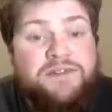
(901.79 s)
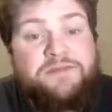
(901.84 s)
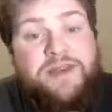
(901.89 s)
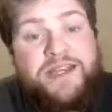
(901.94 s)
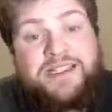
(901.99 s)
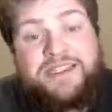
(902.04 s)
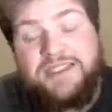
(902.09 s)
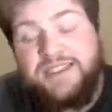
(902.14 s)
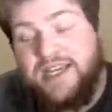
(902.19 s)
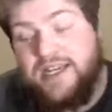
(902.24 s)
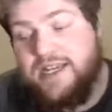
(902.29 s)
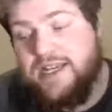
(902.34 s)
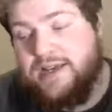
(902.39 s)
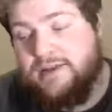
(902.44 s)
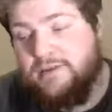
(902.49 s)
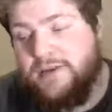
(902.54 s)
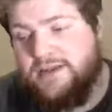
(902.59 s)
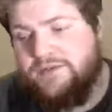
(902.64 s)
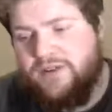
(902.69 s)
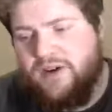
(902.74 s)
It was a big design
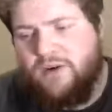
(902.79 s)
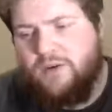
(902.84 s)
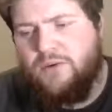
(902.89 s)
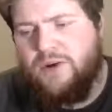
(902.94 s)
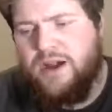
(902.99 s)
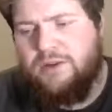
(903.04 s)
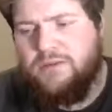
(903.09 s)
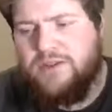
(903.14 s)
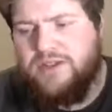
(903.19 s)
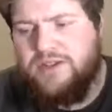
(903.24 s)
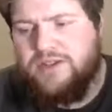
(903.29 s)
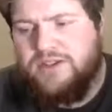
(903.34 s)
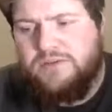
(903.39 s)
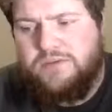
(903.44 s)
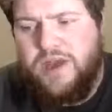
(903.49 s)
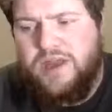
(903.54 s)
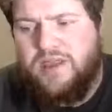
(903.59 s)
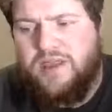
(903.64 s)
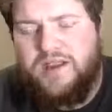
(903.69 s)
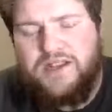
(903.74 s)
element for a couple of
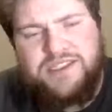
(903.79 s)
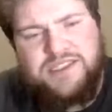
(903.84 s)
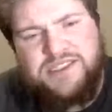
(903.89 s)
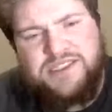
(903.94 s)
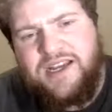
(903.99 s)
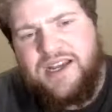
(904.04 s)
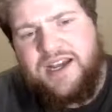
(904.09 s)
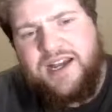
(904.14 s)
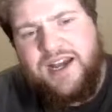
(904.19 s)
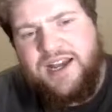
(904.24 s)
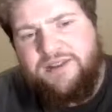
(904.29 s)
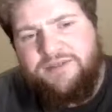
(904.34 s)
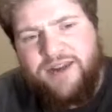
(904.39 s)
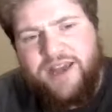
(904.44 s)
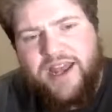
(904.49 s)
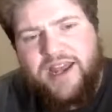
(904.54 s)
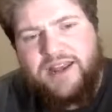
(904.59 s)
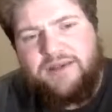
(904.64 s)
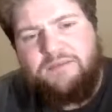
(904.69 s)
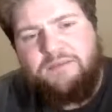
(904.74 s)
years back then. I just
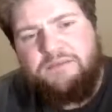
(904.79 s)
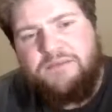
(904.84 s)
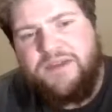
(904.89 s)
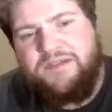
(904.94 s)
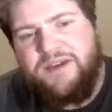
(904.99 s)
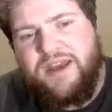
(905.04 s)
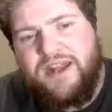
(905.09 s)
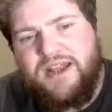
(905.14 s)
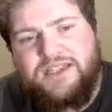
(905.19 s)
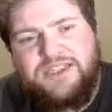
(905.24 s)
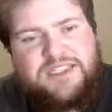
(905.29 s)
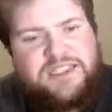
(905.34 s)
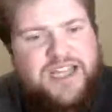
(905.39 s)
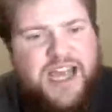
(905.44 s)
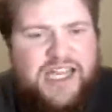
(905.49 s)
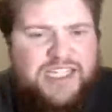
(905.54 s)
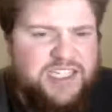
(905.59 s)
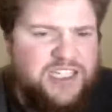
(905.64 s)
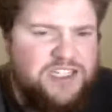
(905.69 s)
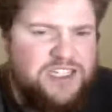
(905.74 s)
never get it. Never get it. It's
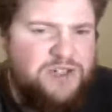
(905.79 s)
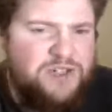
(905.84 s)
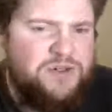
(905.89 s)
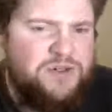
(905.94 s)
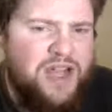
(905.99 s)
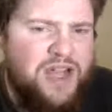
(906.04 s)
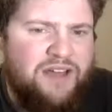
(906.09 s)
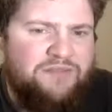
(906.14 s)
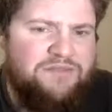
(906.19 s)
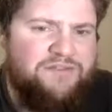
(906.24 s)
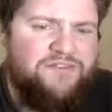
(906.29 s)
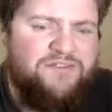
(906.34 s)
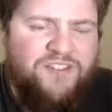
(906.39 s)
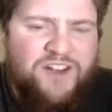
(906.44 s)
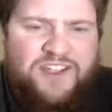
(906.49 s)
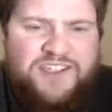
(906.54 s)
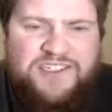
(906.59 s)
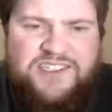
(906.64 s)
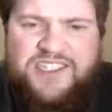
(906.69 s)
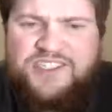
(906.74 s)
because I don't have
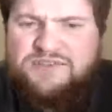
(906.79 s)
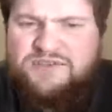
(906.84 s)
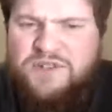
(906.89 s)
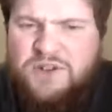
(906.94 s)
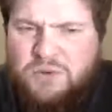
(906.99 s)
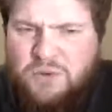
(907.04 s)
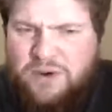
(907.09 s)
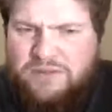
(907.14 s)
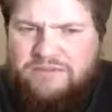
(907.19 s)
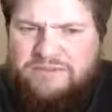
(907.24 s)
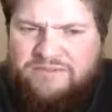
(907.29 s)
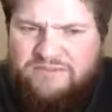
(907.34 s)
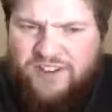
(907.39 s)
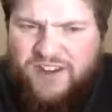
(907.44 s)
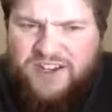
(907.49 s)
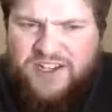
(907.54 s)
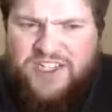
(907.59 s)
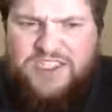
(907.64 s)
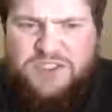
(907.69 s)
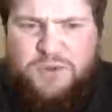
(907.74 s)
fun. I don't want
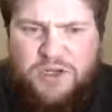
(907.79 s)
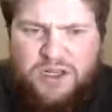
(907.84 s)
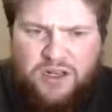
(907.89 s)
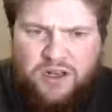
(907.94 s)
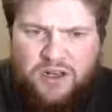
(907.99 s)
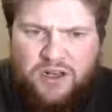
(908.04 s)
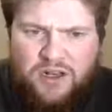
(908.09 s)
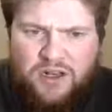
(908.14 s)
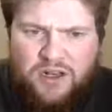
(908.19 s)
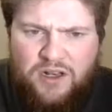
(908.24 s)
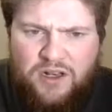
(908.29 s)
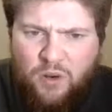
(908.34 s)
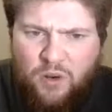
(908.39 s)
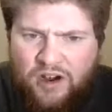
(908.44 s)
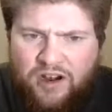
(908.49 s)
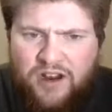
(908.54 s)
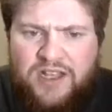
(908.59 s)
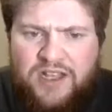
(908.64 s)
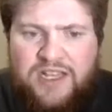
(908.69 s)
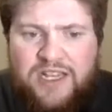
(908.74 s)
fun. I just want
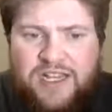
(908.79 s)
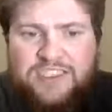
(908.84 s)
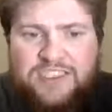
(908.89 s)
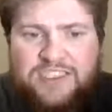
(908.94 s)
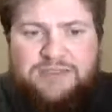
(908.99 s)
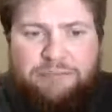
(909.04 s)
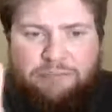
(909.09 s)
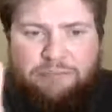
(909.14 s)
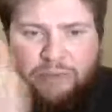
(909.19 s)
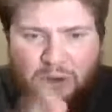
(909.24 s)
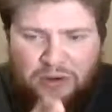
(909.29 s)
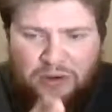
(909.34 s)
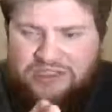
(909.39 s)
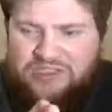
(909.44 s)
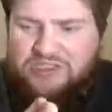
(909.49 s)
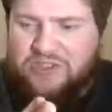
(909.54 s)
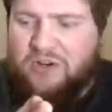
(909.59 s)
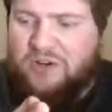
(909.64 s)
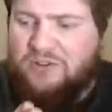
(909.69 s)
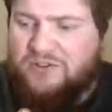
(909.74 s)
lore. I just need
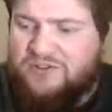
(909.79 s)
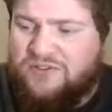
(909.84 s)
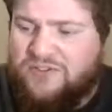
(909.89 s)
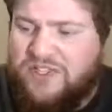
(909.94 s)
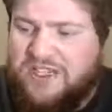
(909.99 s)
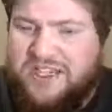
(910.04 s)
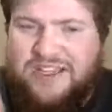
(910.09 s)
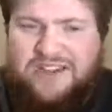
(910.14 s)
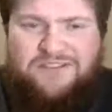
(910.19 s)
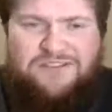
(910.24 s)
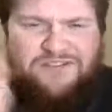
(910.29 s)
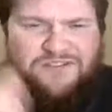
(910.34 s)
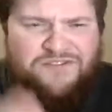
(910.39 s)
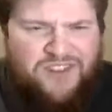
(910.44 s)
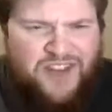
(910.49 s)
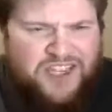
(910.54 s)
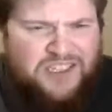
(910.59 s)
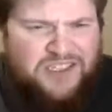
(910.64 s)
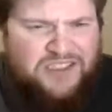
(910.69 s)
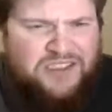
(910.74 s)
box soft,
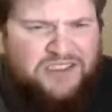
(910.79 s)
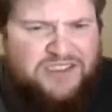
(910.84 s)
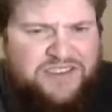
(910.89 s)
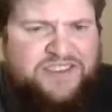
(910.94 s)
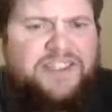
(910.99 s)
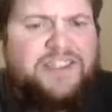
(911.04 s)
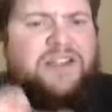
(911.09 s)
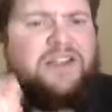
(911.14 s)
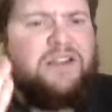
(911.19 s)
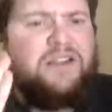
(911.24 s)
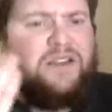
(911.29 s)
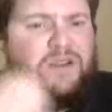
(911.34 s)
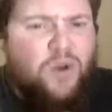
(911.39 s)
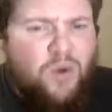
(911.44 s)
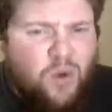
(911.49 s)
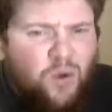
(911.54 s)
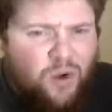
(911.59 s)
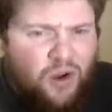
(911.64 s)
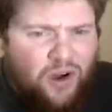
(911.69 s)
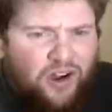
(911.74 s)
filed
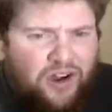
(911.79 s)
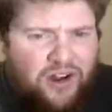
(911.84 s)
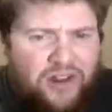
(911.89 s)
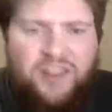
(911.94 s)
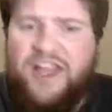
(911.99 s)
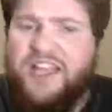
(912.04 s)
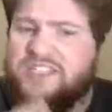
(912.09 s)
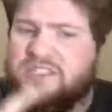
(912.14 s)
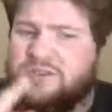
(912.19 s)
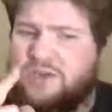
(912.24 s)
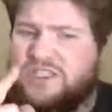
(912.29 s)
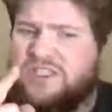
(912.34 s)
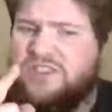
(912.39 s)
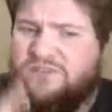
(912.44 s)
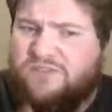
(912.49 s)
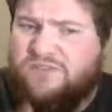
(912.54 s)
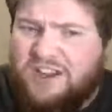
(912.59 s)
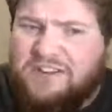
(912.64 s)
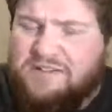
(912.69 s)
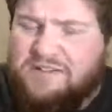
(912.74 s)
lore.
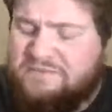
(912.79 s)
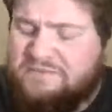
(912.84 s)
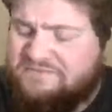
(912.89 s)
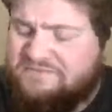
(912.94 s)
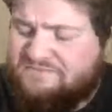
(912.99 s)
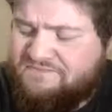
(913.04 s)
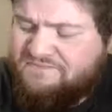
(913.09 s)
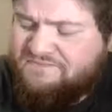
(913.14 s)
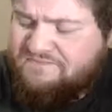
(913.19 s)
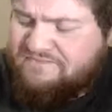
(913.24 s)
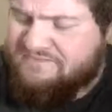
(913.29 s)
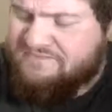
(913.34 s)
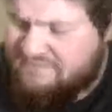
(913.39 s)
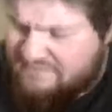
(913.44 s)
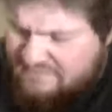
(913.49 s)
That's what's fun.